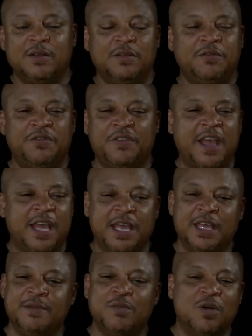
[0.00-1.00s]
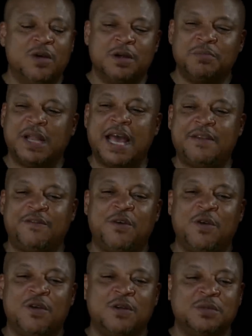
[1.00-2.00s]
fame or
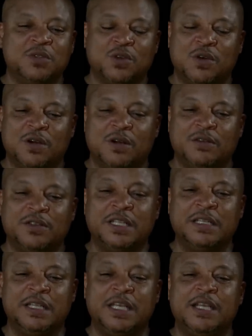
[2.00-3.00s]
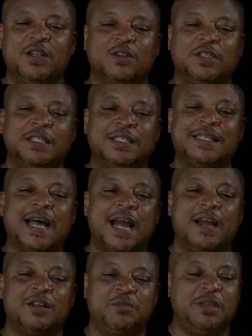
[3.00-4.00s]
platforms or the need or the
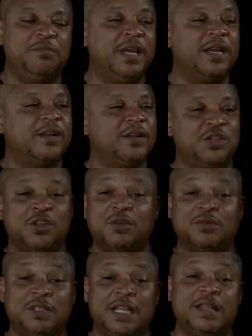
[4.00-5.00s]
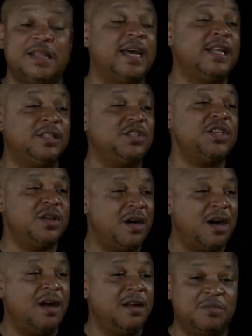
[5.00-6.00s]
desire to be bigger. You don't let that into your
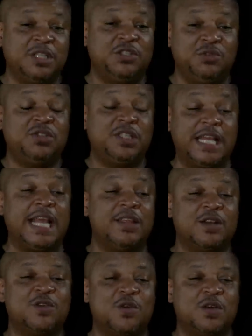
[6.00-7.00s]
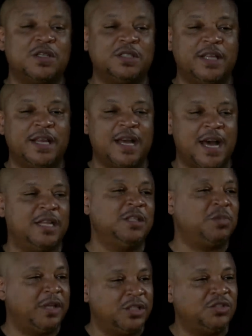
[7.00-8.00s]
heart, but you stay the course that God has
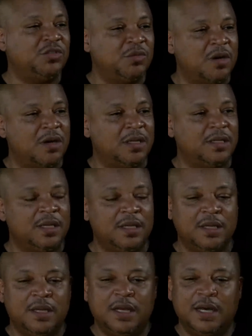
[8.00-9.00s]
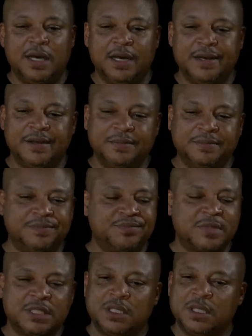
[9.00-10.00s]
placed you on. Um,
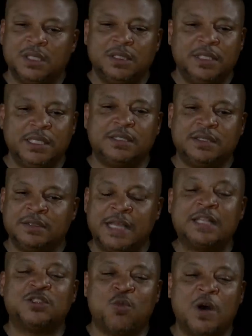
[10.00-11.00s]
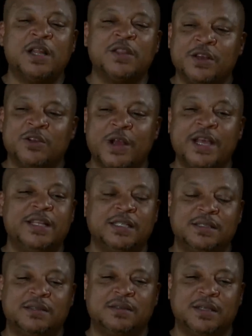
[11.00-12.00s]
this that's one of the
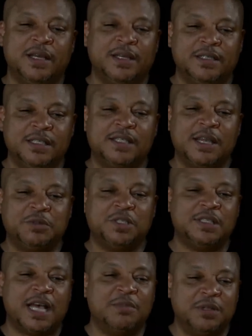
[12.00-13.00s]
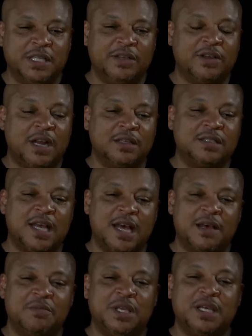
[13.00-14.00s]
greatest uh, deceptions I believe in our
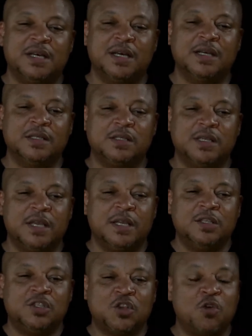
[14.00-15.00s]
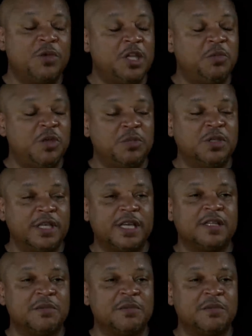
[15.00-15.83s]
time because so many people look at